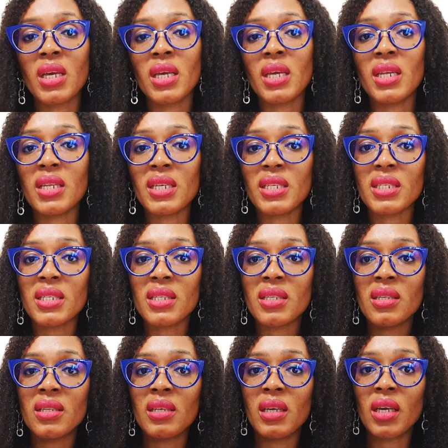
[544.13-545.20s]

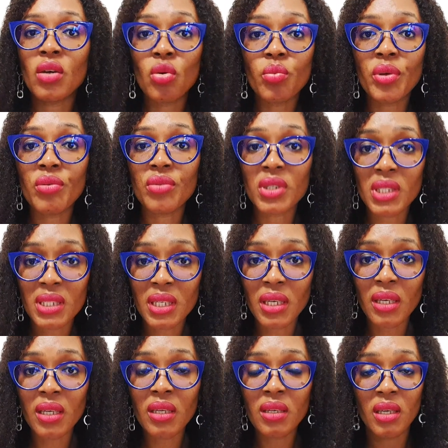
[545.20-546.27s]
It could be
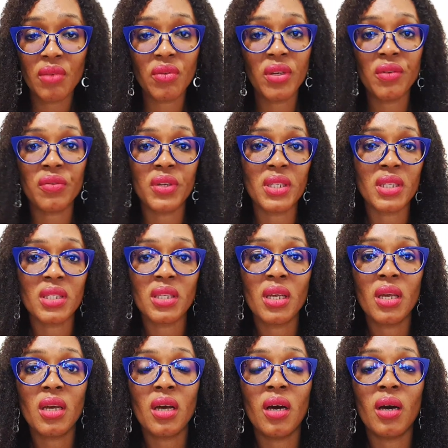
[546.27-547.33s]
risky, even if it's
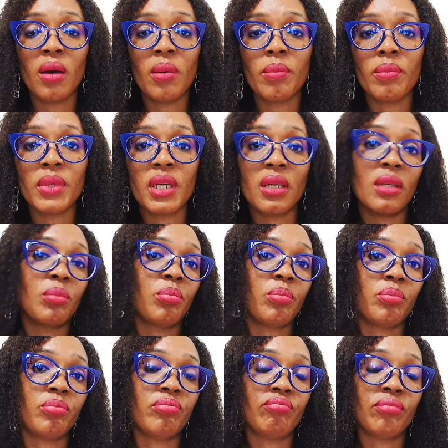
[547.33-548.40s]
in the
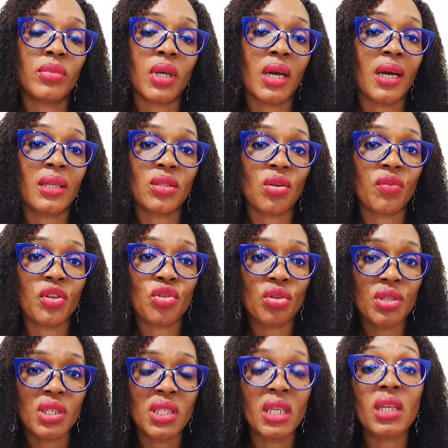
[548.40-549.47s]
hands of a
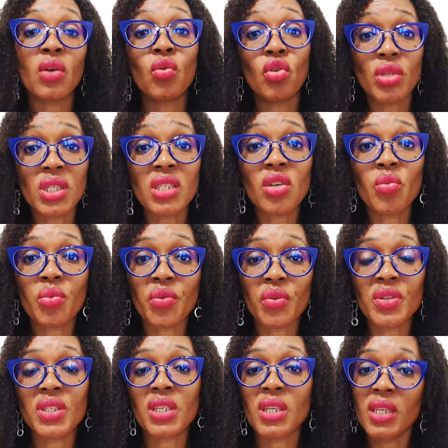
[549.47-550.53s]
trustee. It could still be
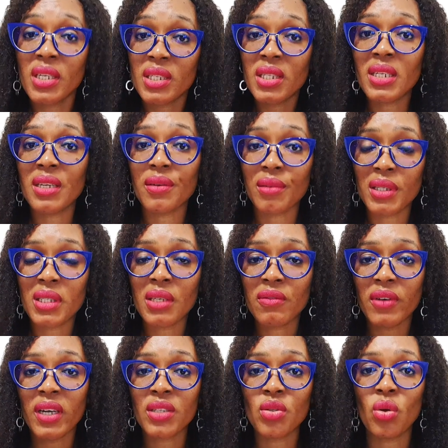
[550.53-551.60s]
risky. There's still a risk
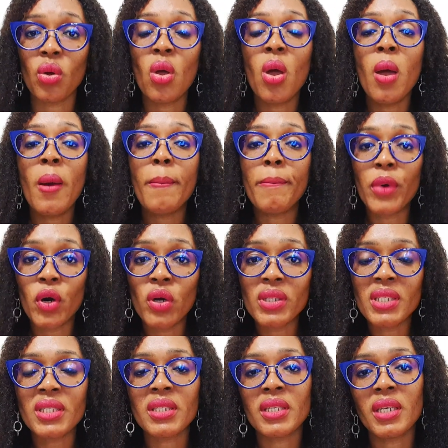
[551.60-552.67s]
factor,
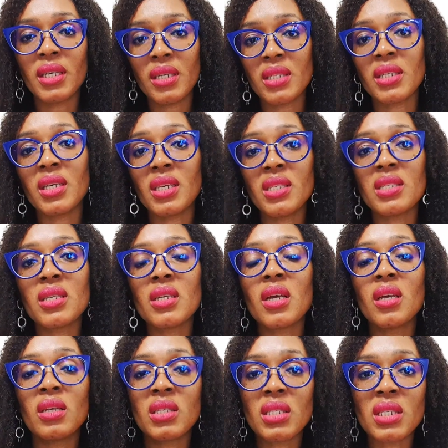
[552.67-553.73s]
but it is
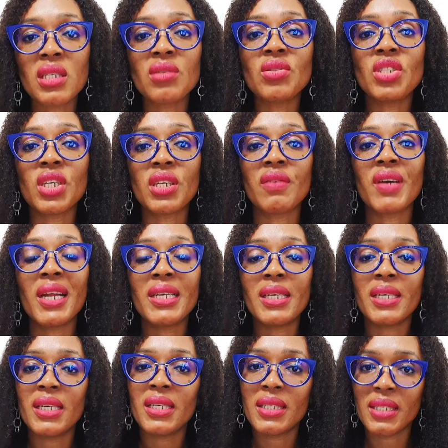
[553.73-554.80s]
still
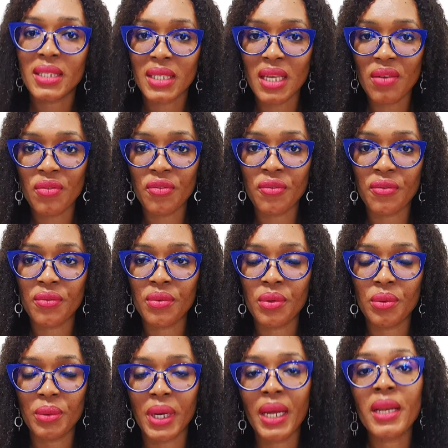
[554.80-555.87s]
generally safe.
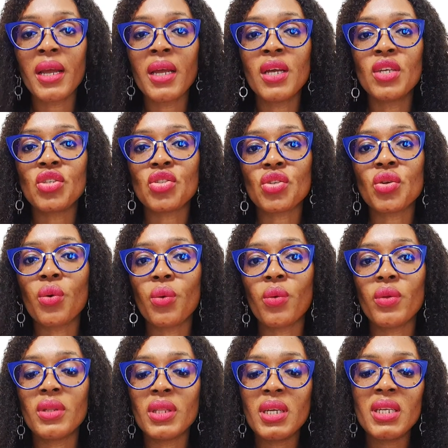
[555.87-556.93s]
All right, so
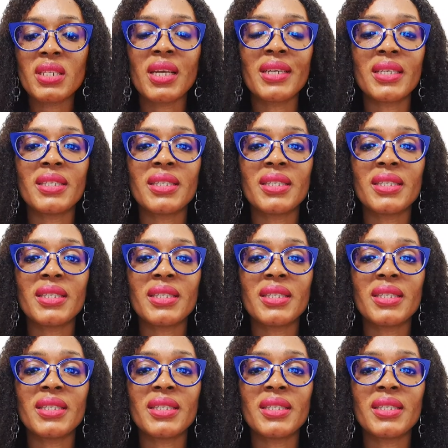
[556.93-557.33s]
these are the